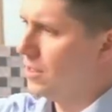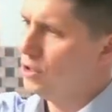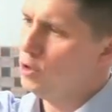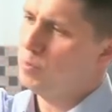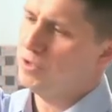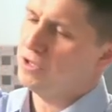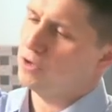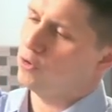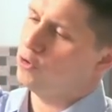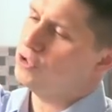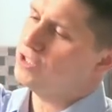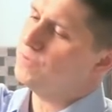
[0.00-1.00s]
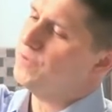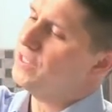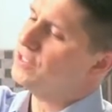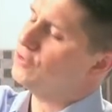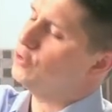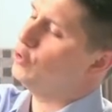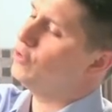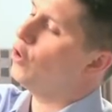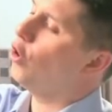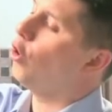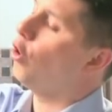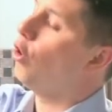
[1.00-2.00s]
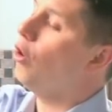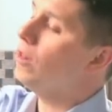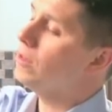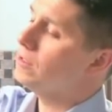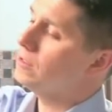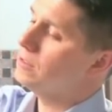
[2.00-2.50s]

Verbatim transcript: You put the crucifix through the hole